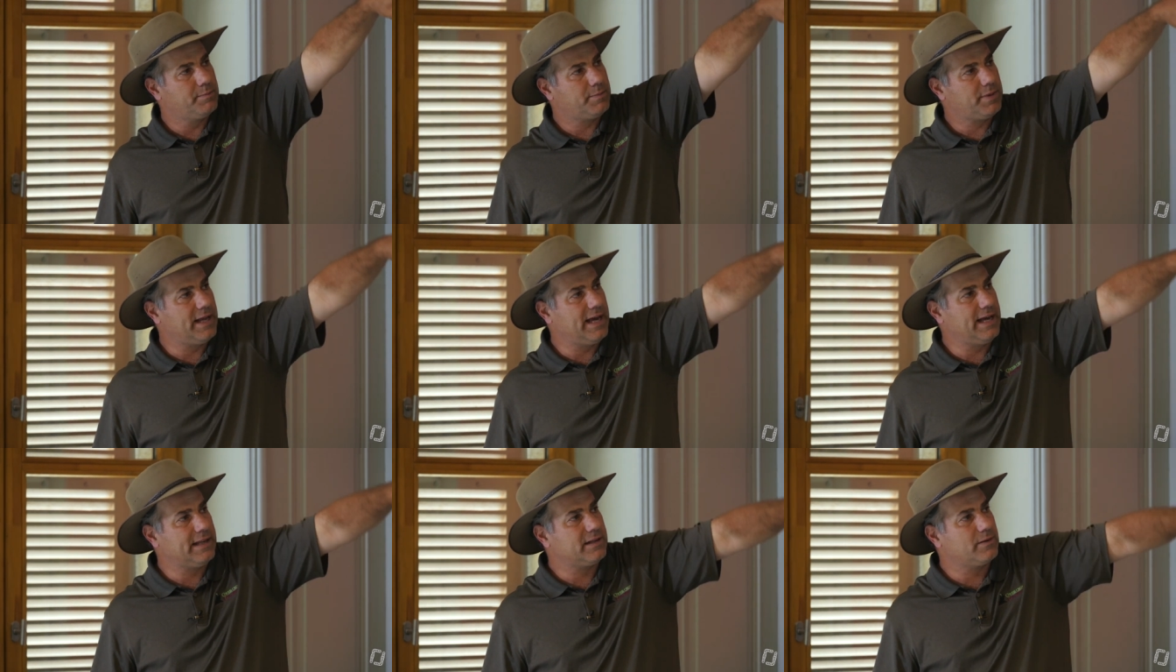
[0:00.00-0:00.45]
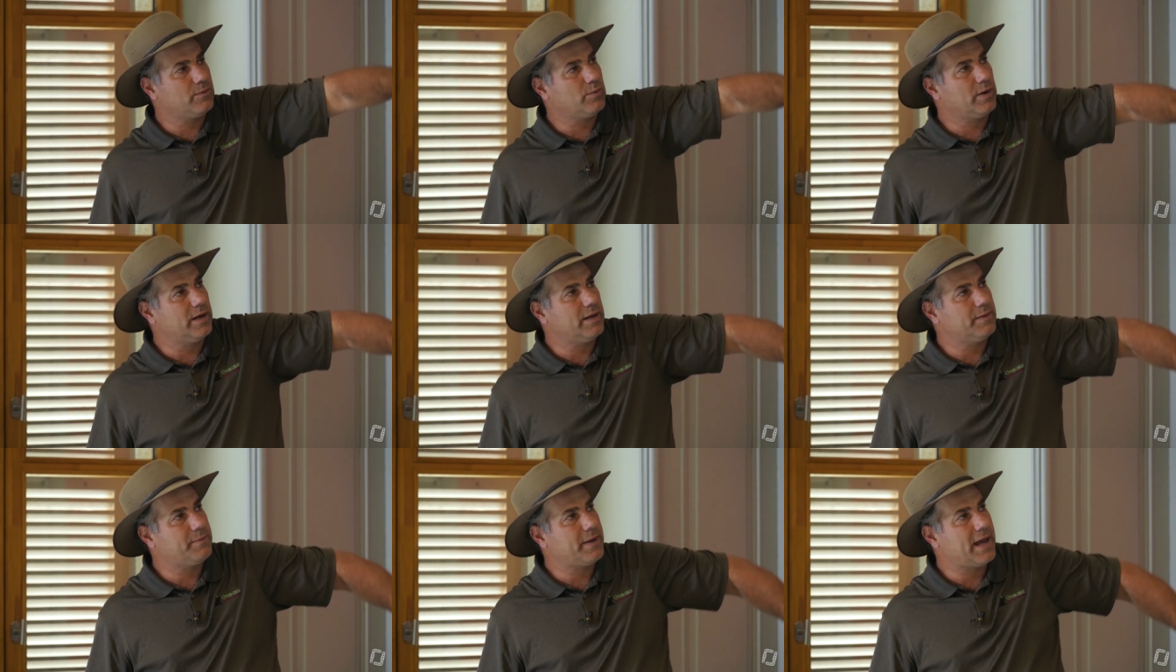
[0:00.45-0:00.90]
planted
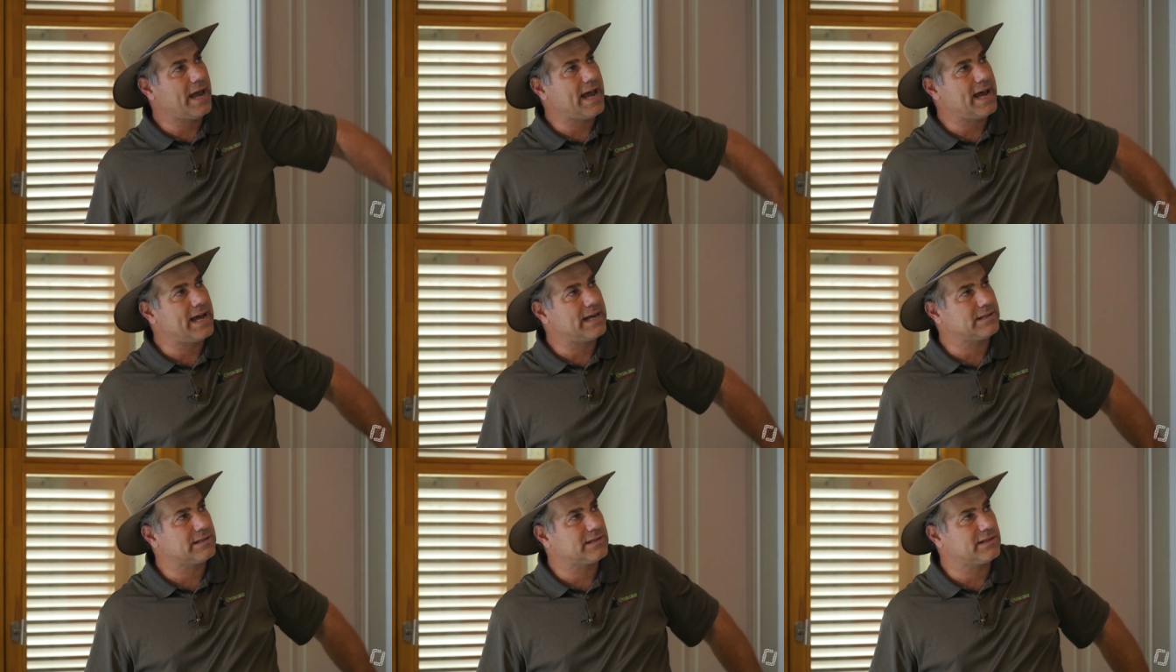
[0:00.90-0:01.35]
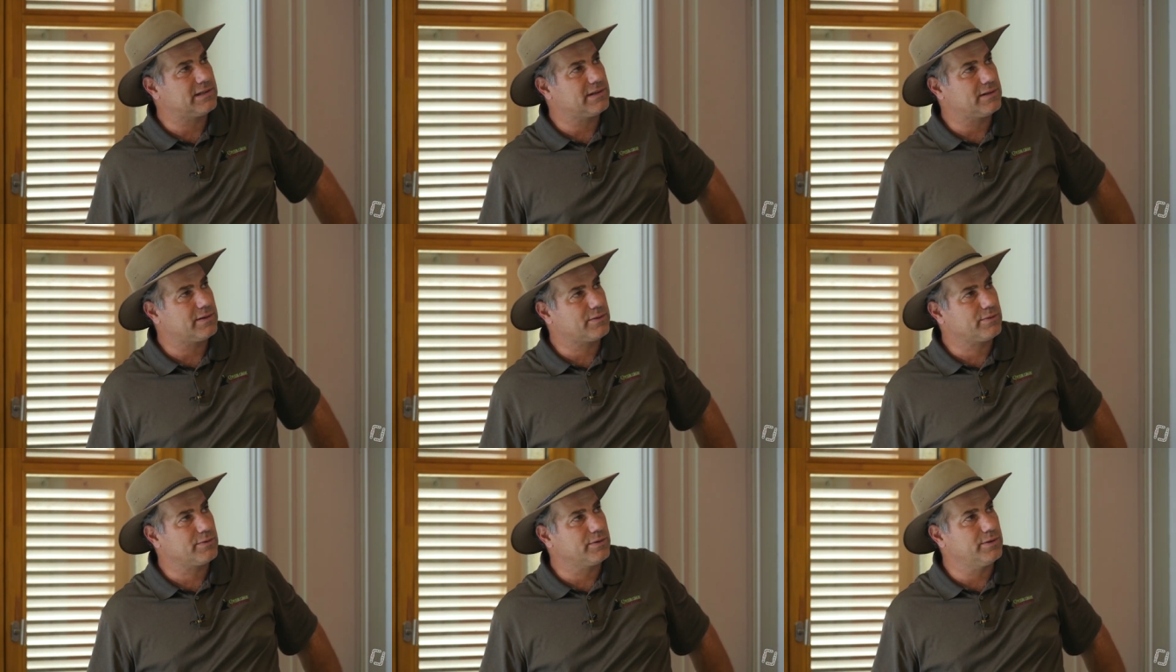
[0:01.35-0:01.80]
one pass
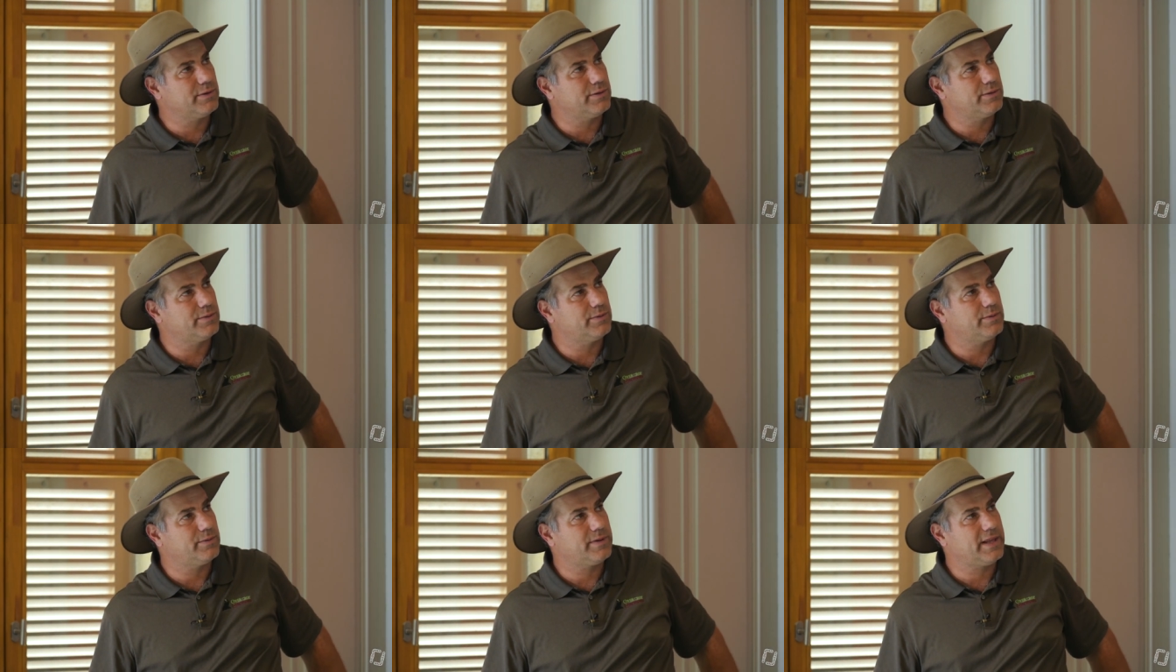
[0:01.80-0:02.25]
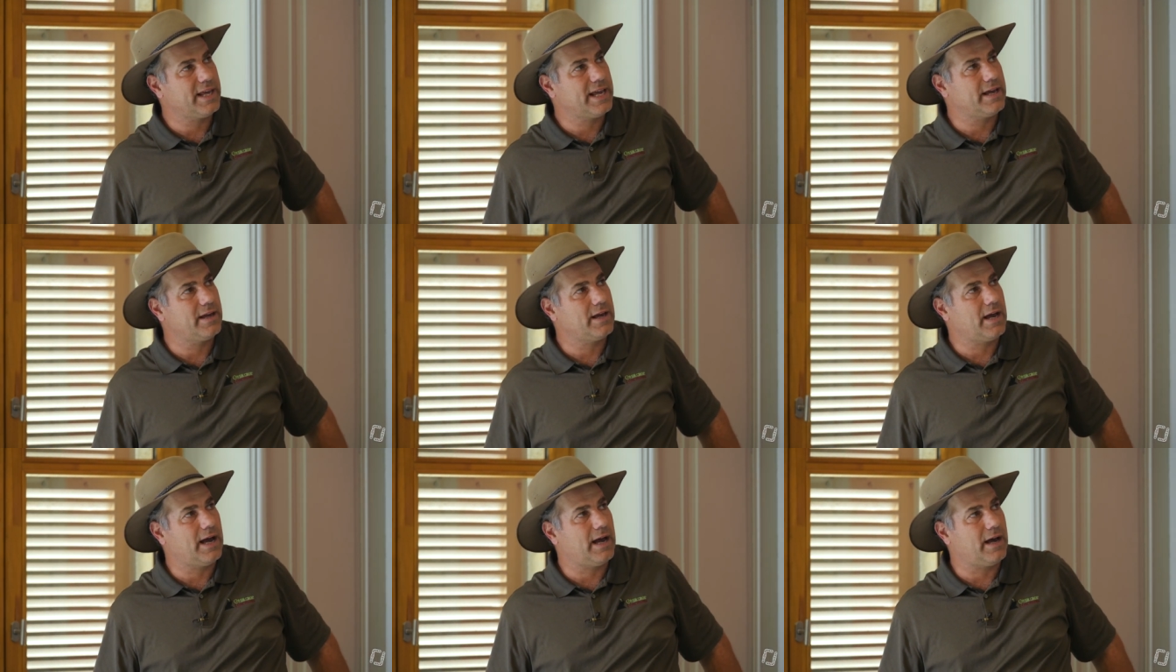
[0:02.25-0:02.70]
through
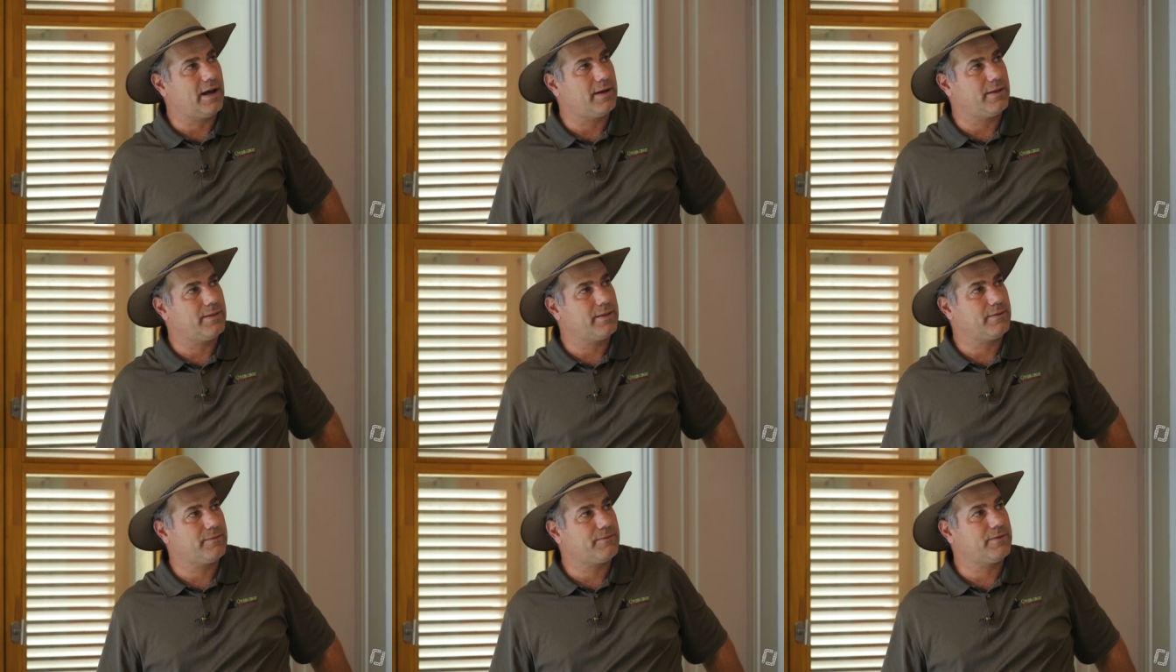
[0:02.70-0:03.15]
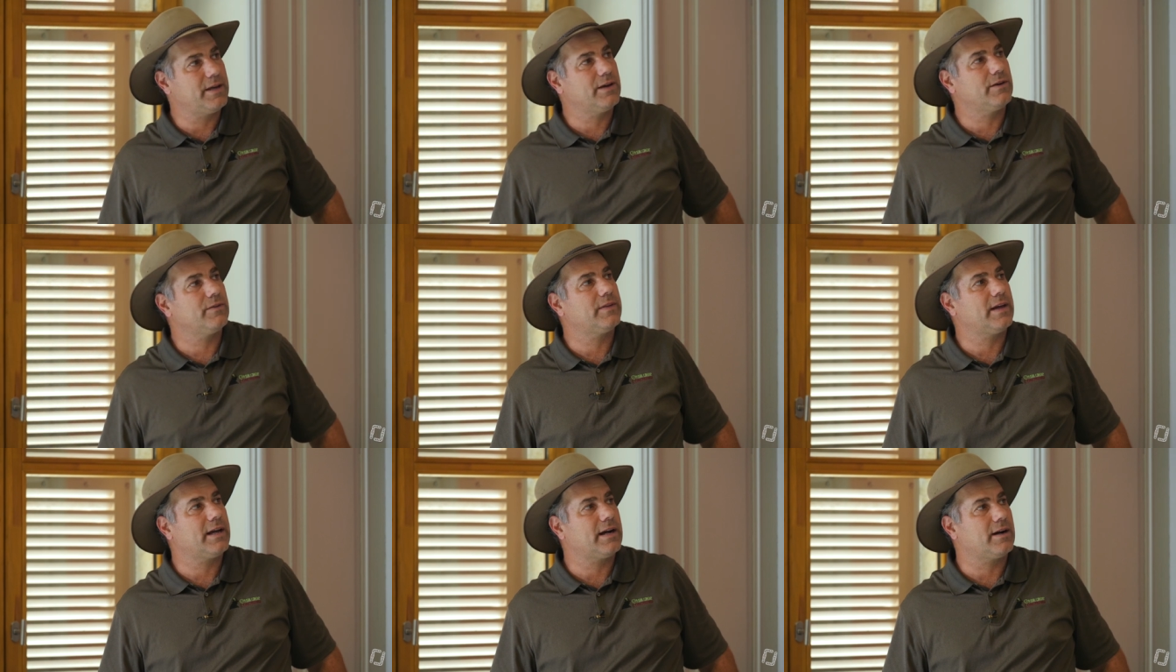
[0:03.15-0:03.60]
the, uh, the
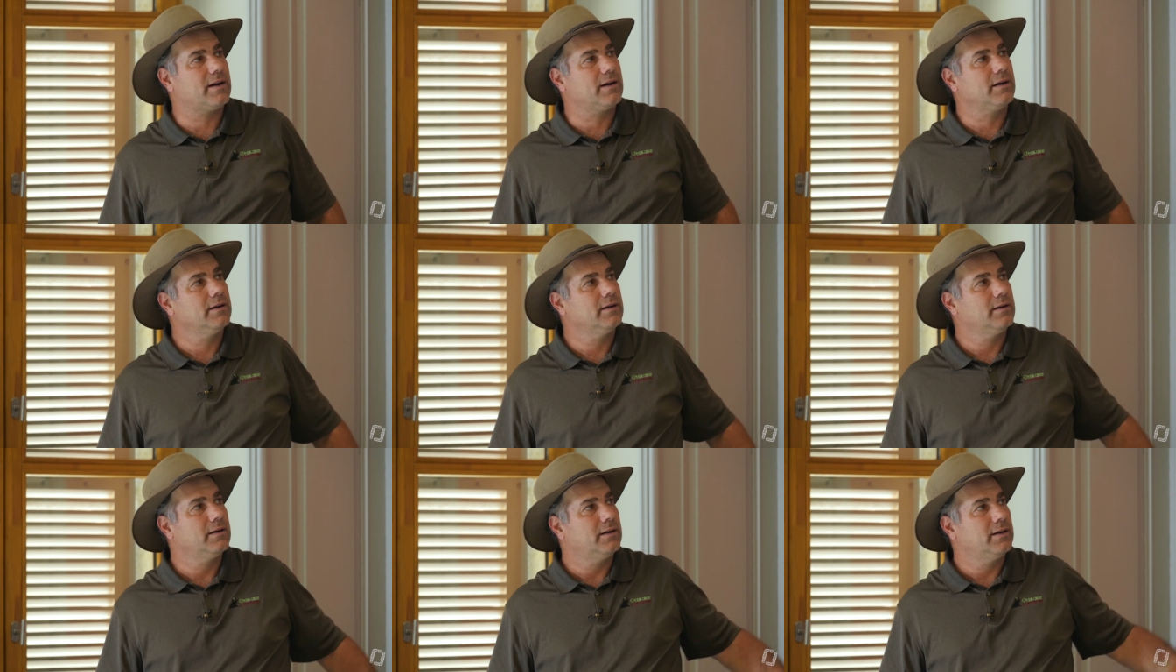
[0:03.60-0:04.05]
field there,